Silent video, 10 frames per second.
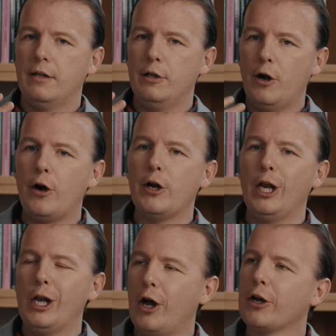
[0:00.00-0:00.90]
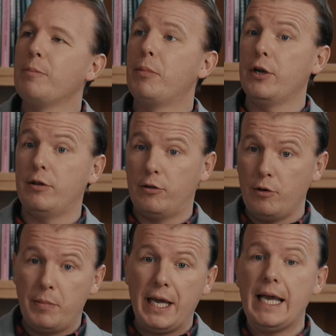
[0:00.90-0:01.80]
learn a lot about
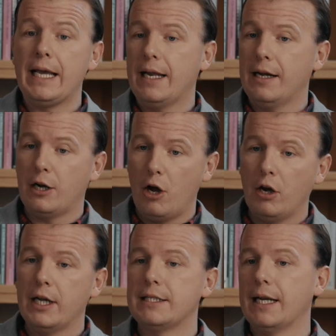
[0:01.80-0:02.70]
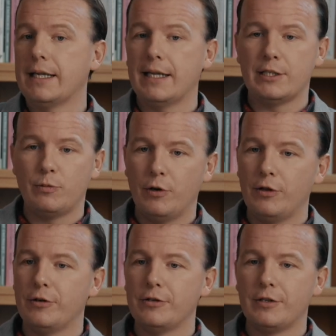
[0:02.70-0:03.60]
through being in a college like this, where
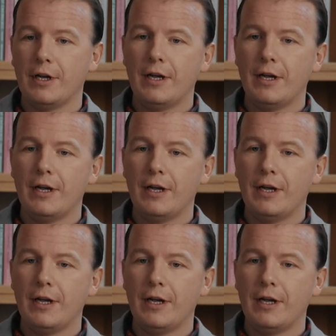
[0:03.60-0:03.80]
there's